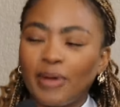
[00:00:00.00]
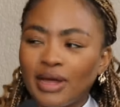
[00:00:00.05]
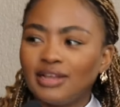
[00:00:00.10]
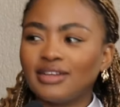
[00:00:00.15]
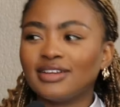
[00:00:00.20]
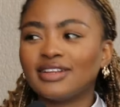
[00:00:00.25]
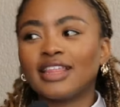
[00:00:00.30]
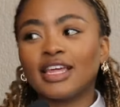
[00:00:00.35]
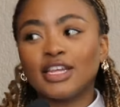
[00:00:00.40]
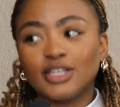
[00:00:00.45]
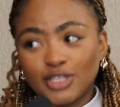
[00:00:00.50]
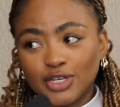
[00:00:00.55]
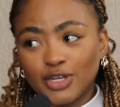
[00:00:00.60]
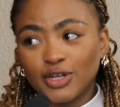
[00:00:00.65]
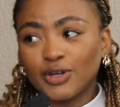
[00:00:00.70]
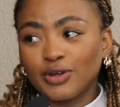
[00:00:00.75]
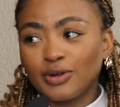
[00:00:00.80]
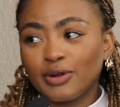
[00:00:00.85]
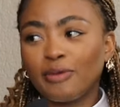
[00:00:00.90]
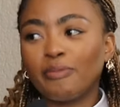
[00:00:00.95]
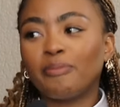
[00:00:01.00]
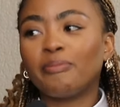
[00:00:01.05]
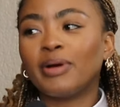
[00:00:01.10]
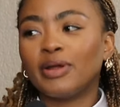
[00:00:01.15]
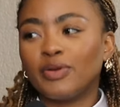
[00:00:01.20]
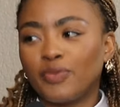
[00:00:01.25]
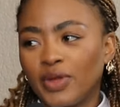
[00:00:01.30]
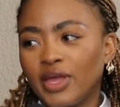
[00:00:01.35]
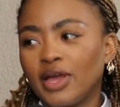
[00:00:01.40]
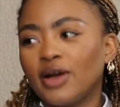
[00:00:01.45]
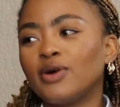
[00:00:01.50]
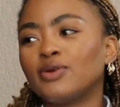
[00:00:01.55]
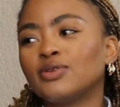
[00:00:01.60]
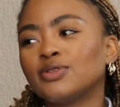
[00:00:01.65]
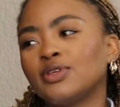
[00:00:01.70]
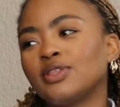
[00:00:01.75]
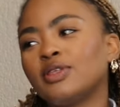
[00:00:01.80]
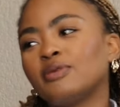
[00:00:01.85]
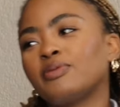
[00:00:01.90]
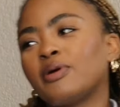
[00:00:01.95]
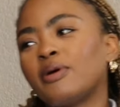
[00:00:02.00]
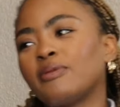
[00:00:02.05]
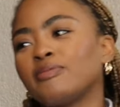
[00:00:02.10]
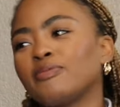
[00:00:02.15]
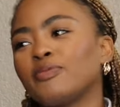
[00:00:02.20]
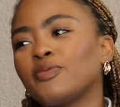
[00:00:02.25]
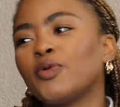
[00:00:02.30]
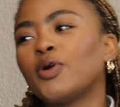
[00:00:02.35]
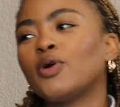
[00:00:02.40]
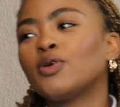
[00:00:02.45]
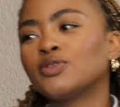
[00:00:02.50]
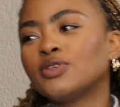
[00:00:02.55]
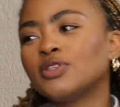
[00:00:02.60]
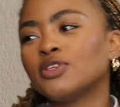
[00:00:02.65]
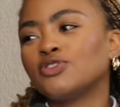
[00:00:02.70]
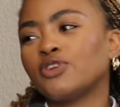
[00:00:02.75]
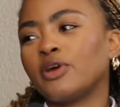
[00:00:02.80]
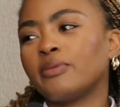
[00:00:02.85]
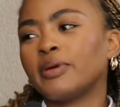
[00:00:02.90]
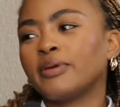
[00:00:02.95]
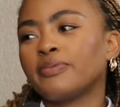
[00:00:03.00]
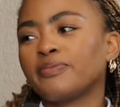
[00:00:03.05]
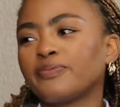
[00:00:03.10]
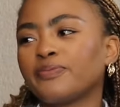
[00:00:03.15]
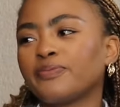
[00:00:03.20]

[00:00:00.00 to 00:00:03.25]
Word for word: do. they do. We but are the, we are also we are, the problem. We're also the Simply